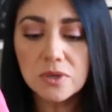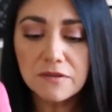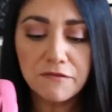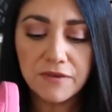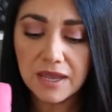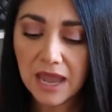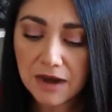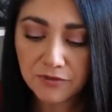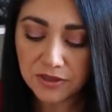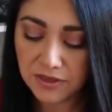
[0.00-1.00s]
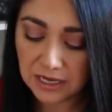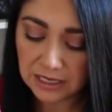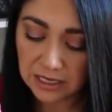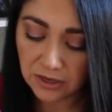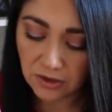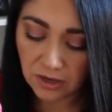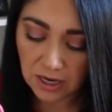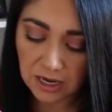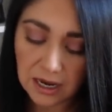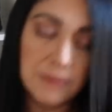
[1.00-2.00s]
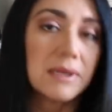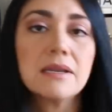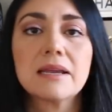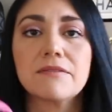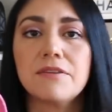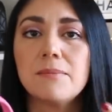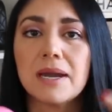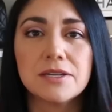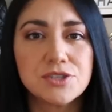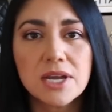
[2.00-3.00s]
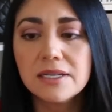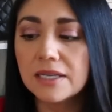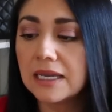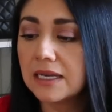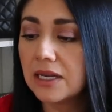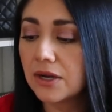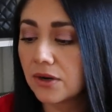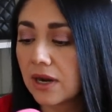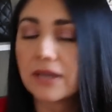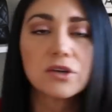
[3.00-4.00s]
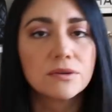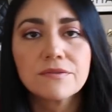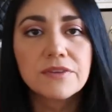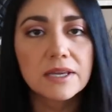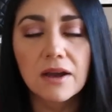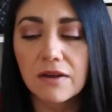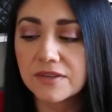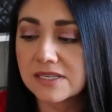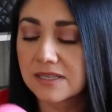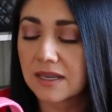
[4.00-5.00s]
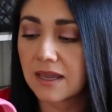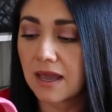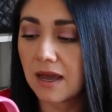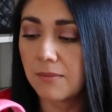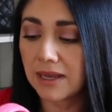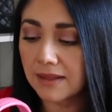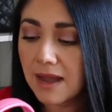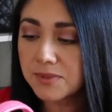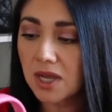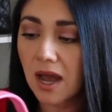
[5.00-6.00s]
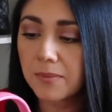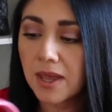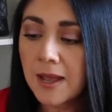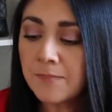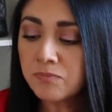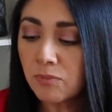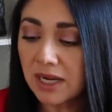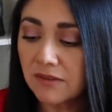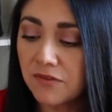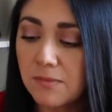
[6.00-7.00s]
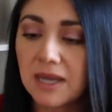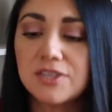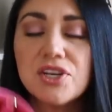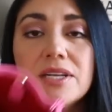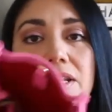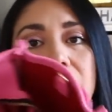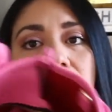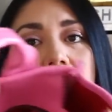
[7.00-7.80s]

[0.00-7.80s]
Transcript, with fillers: you can fit everything in here. Uh, I mean, I could fit my agenda in here. I couldn't fit, obviously, uh, my laptop, but I can fit my agenda in here